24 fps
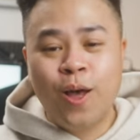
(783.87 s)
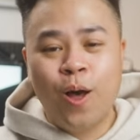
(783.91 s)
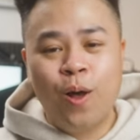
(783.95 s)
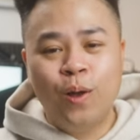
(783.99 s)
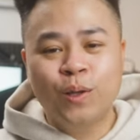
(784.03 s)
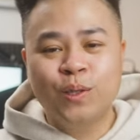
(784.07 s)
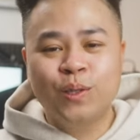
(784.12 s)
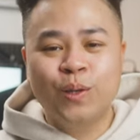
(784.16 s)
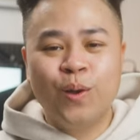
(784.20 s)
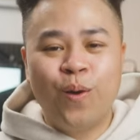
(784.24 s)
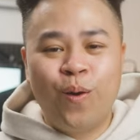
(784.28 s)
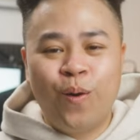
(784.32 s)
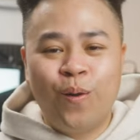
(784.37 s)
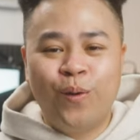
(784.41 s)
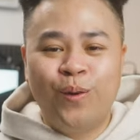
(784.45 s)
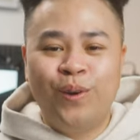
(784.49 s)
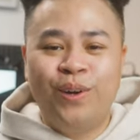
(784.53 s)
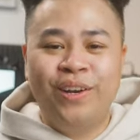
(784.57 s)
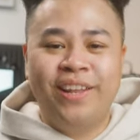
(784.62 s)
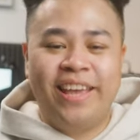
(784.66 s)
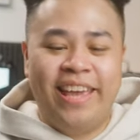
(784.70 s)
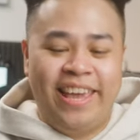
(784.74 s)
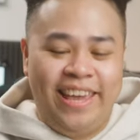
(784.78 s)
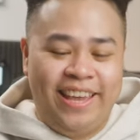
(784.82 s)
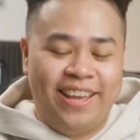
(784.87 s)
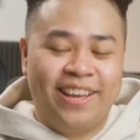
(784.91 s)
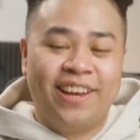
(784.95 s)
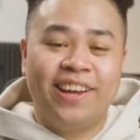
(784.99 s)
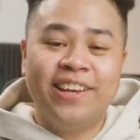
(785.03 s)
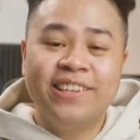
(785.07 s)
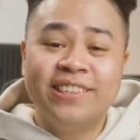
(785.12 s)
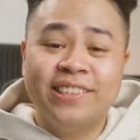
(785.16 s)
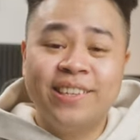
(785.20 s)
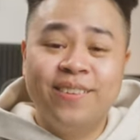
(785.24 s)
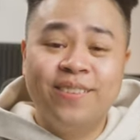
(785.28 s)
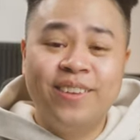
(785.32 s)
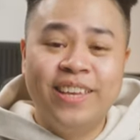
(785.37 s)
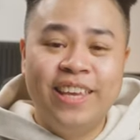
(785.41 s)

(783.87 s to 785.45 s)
also ordered a custom